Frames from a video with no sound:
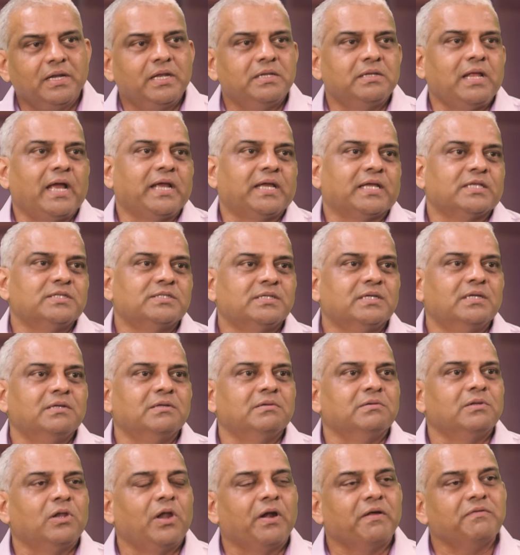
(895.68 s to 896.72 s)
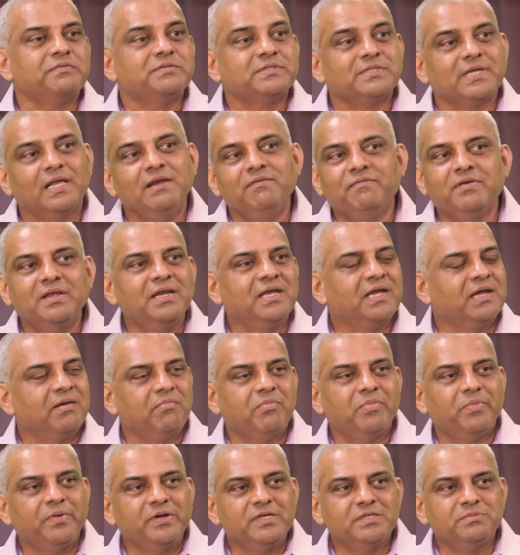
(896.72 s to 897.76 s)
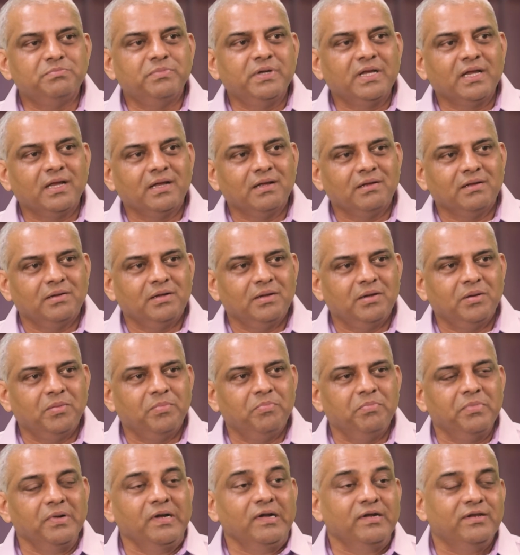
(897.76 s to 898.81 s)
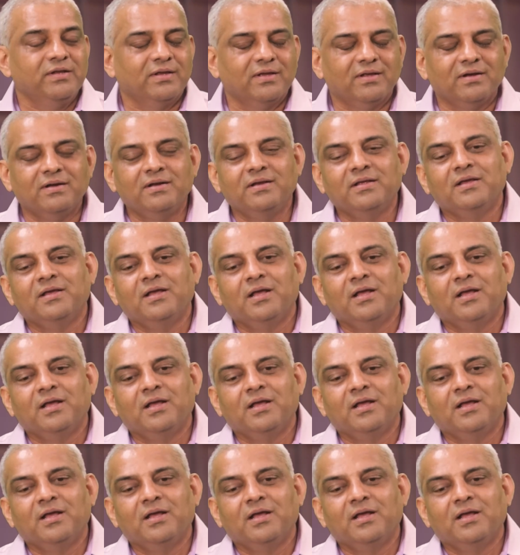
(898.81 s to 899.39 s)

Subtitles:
and I can see a lot of self-healing capabilities being built here.